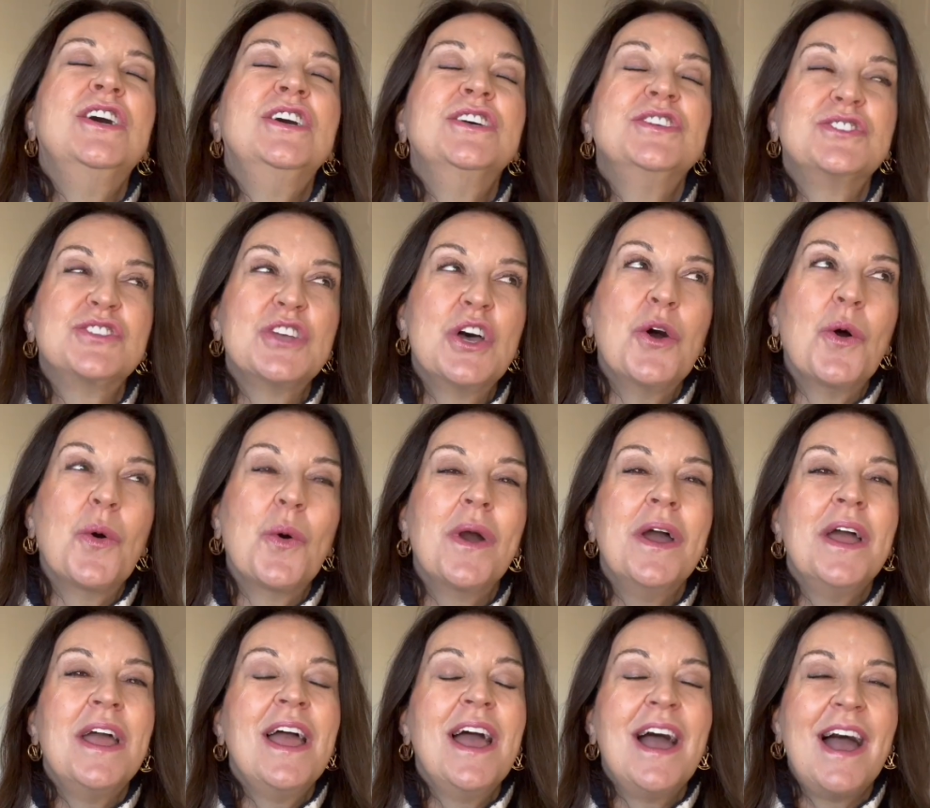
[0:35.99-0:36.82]
So
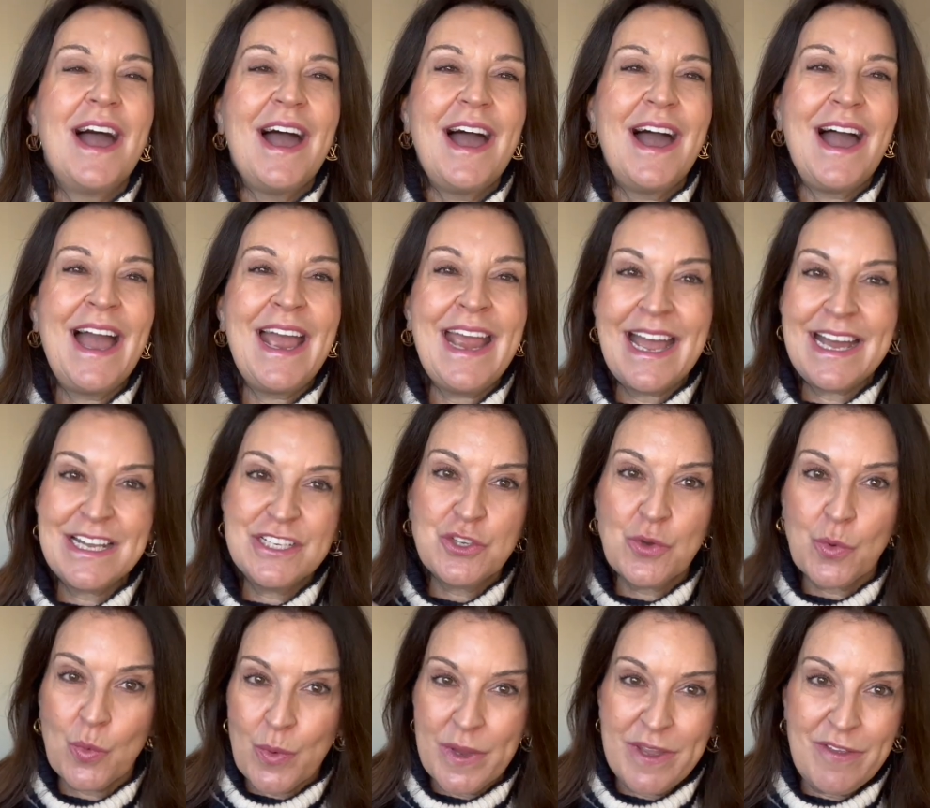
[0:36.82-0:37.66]
I had to
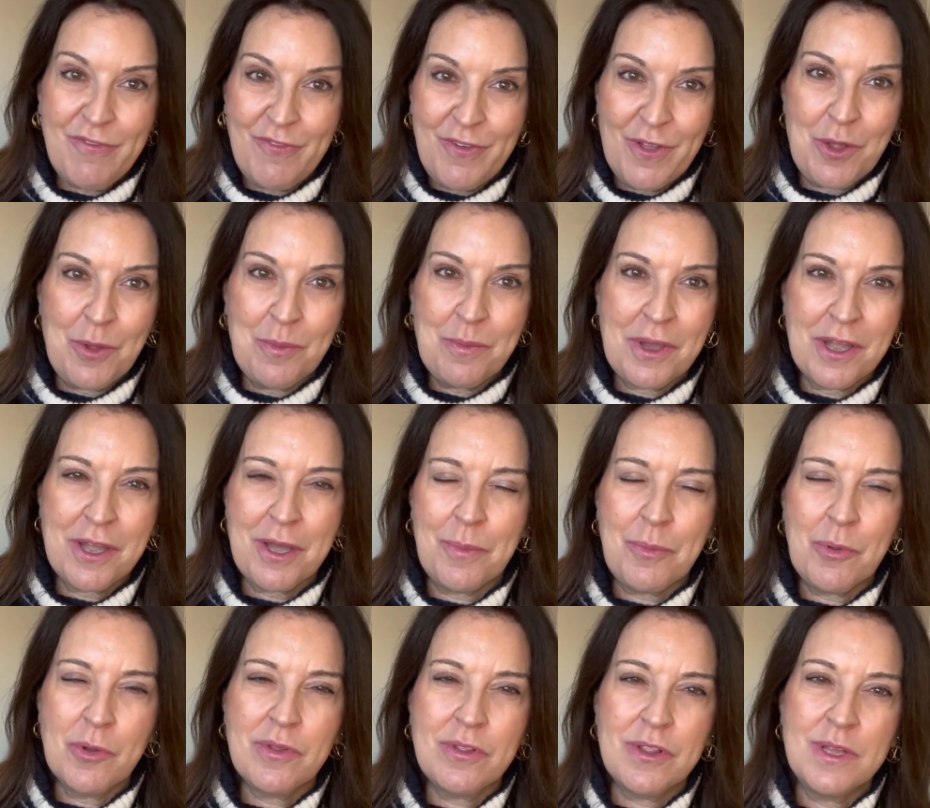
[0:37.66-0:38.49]
refilm a
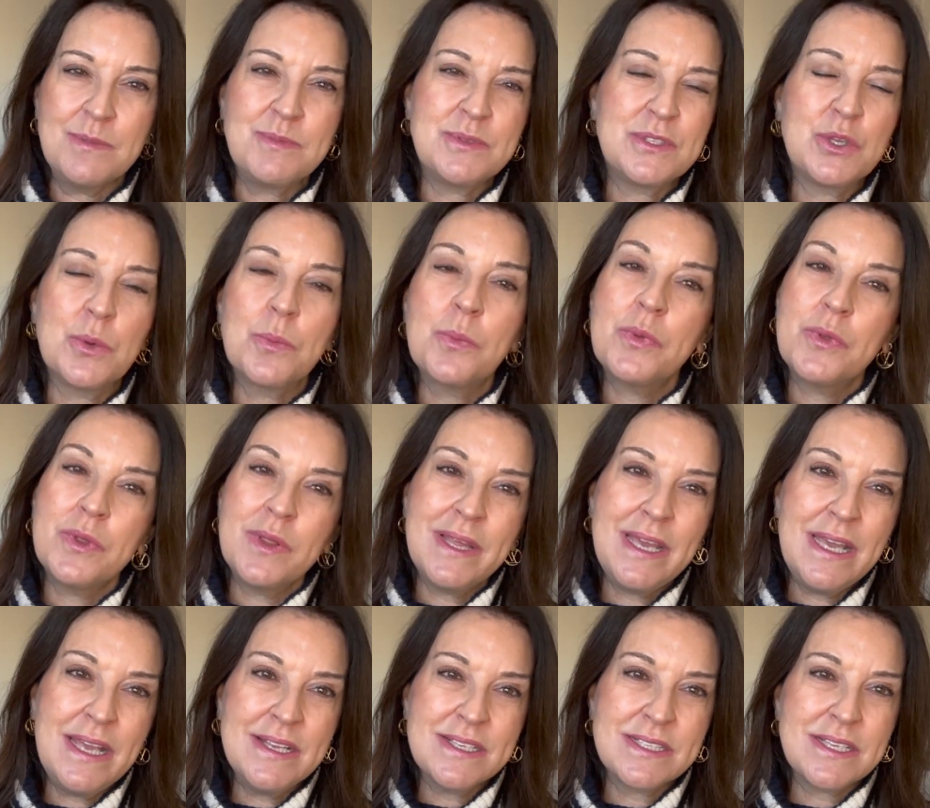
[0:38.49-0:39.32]
couple clips. So
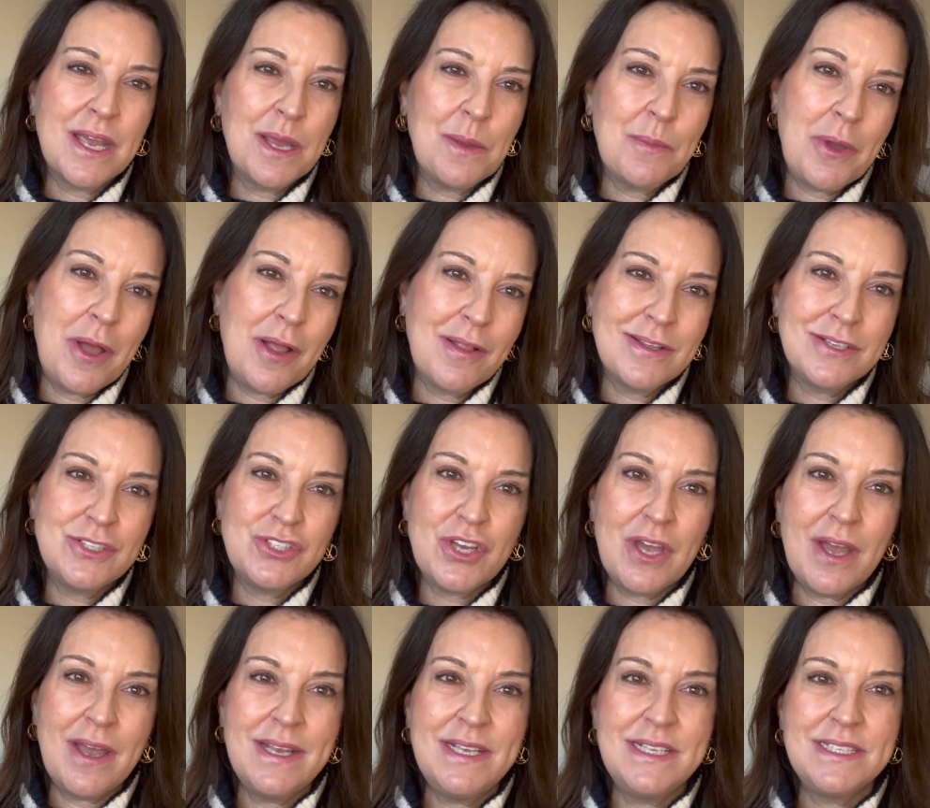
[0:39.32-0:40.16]
please, I
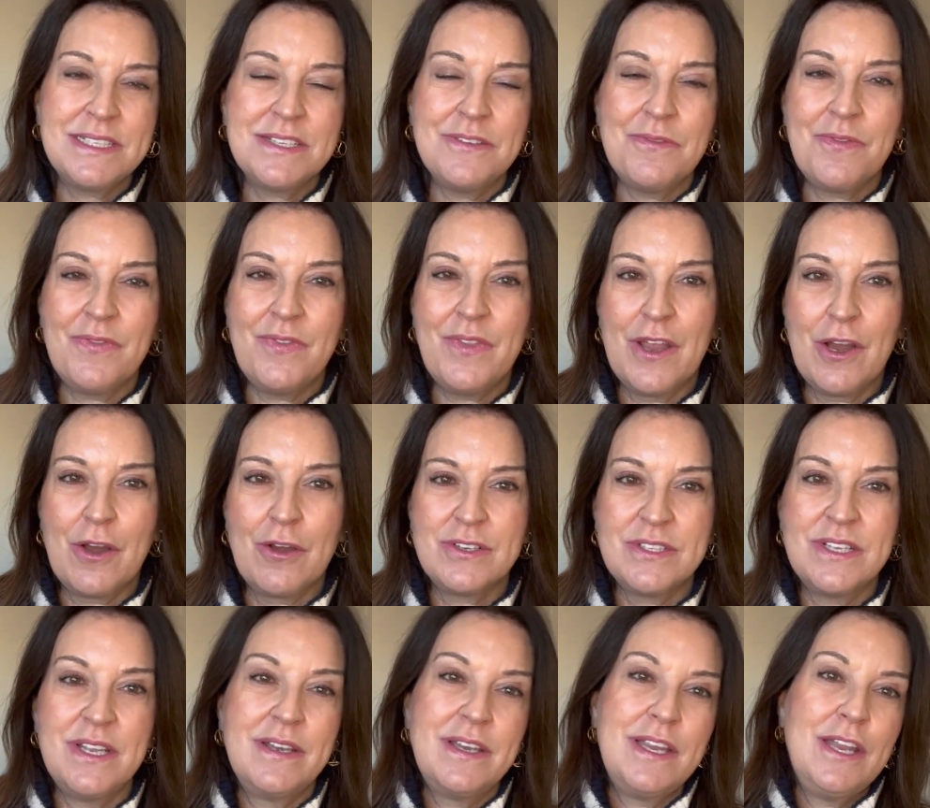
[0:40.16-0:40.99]
apologize if there's,
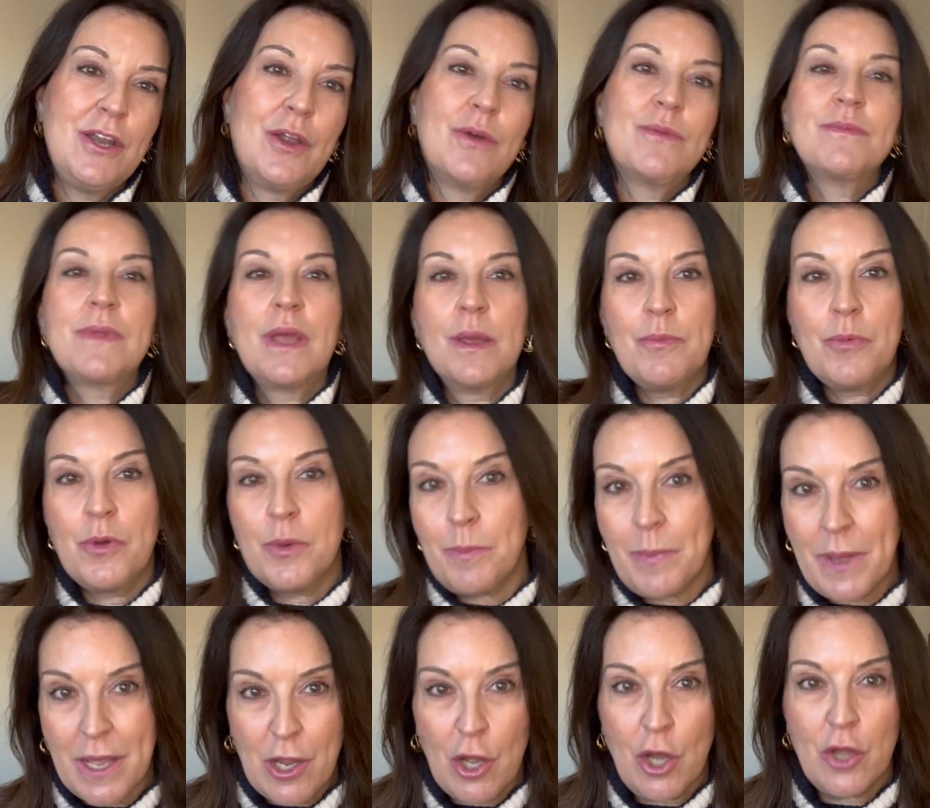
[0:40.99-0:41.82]
and you know, I put
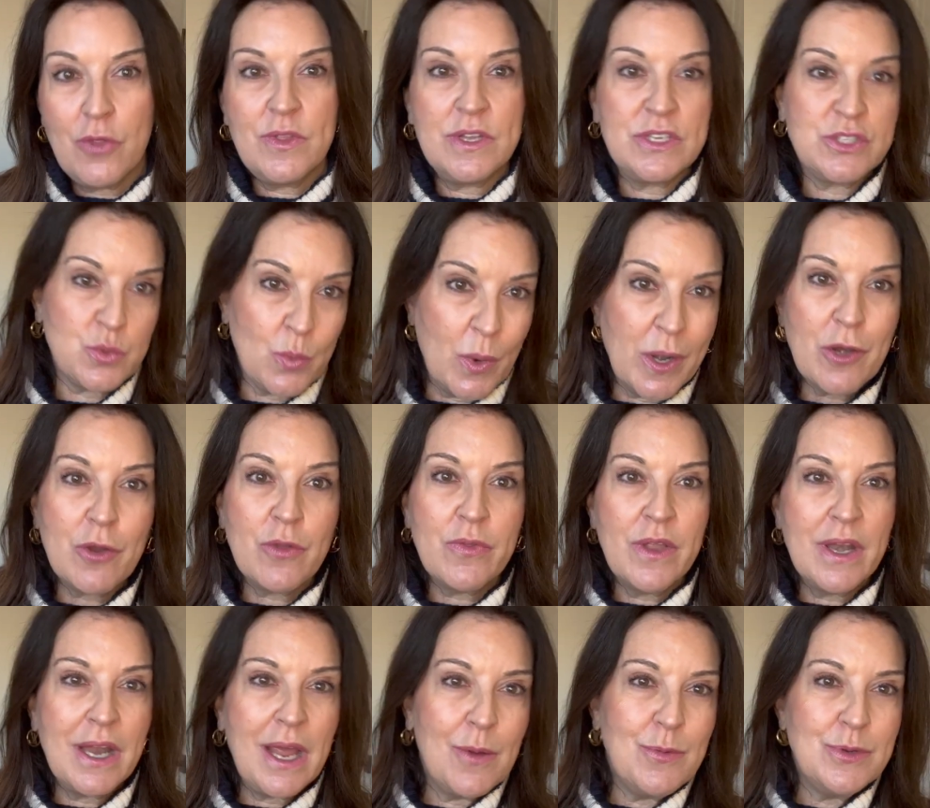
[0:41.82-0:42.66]
back on the sweater
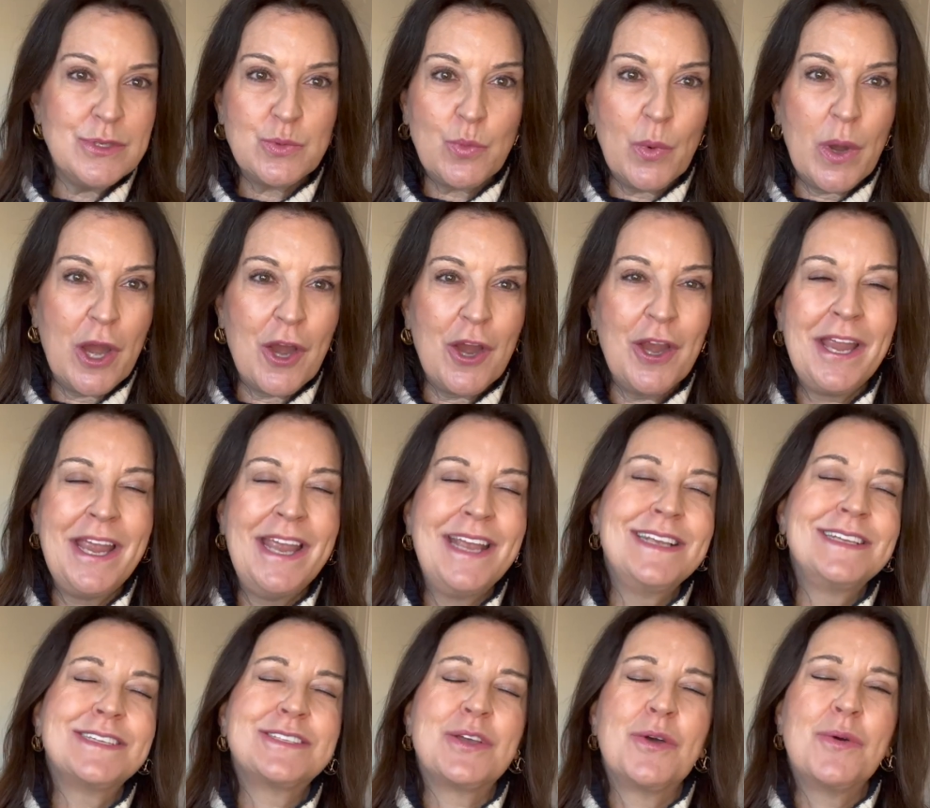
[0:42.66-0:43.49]
that I was wearing.
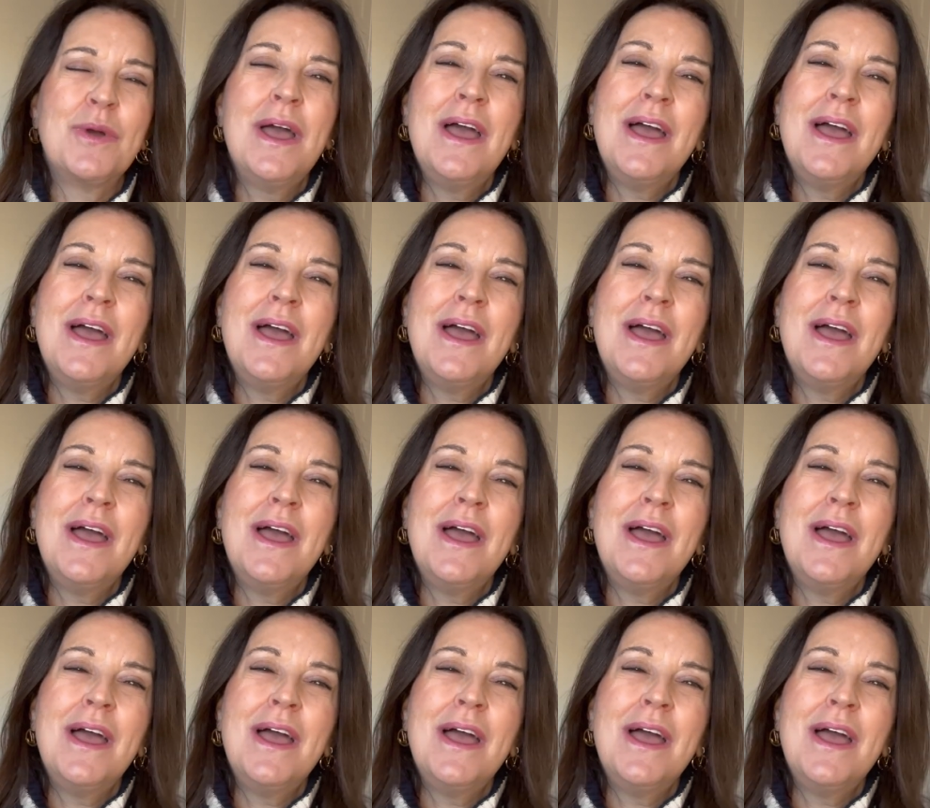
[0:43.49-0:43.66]
So